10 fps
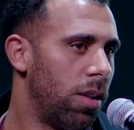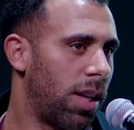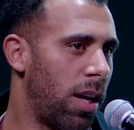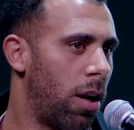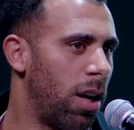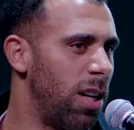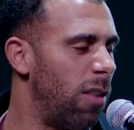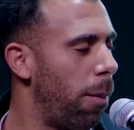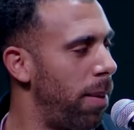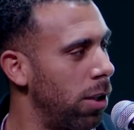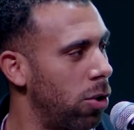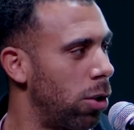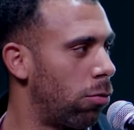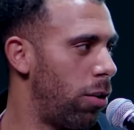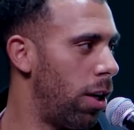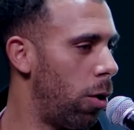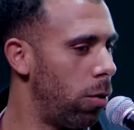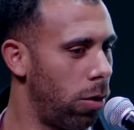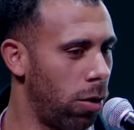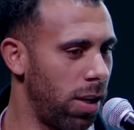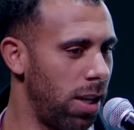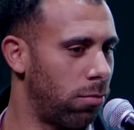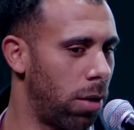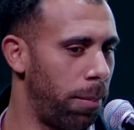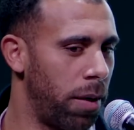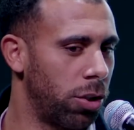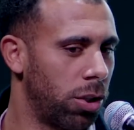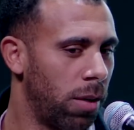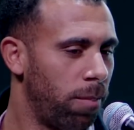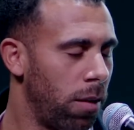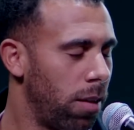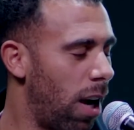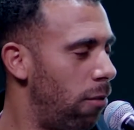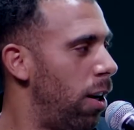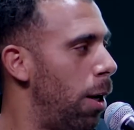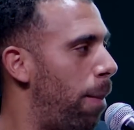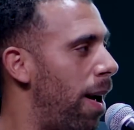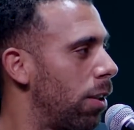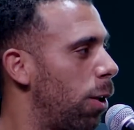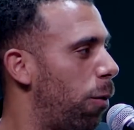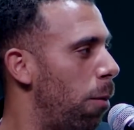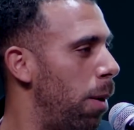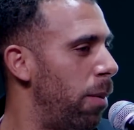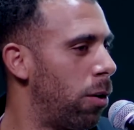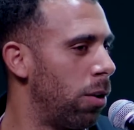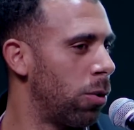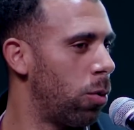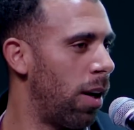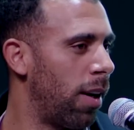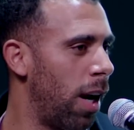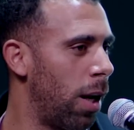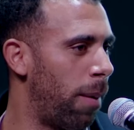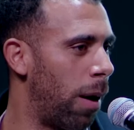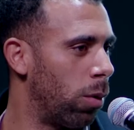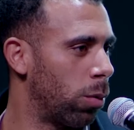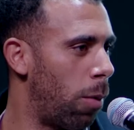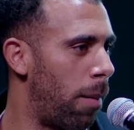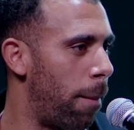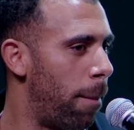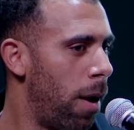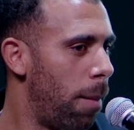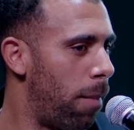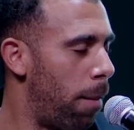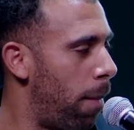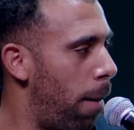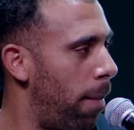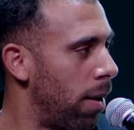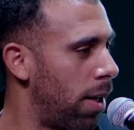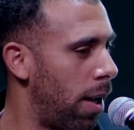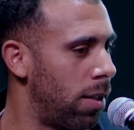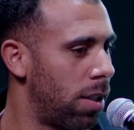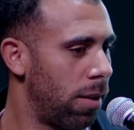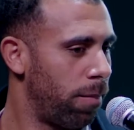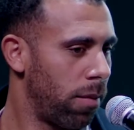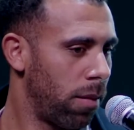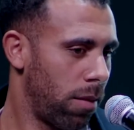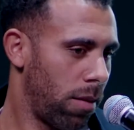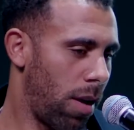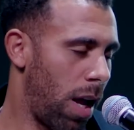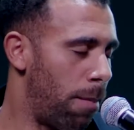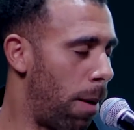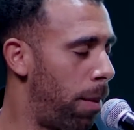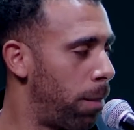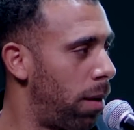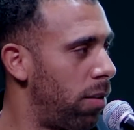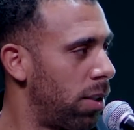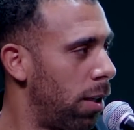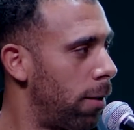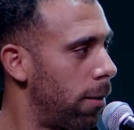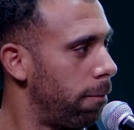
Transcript: say, oh, he'd never be as good as Rio or he's rubbish, that really bounced off of me because all I cared about was what my mum, my dad, and my big brother said.